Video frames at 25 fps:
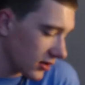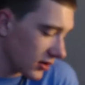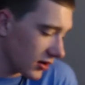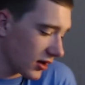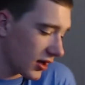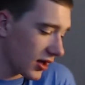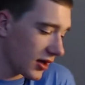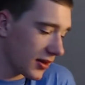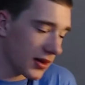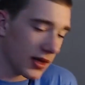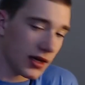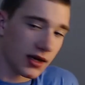
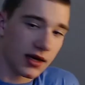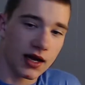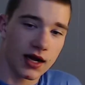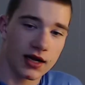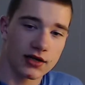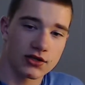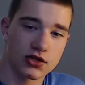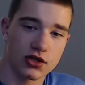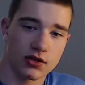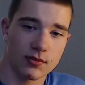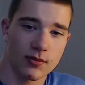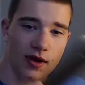And then I
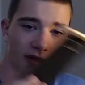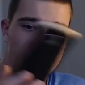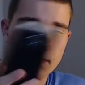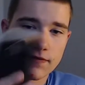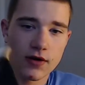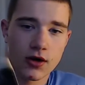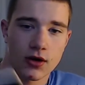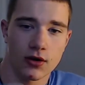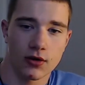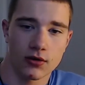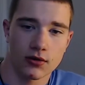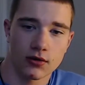took my
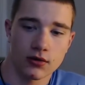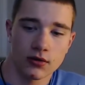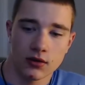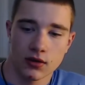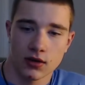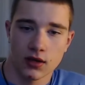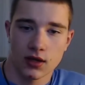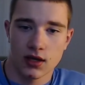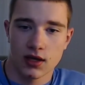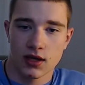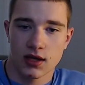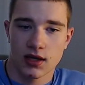phone
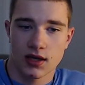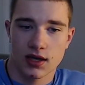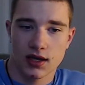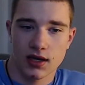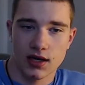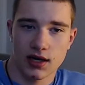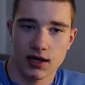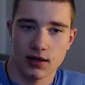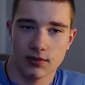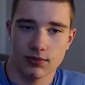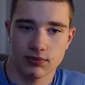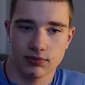and
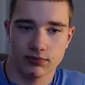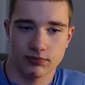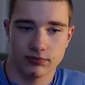I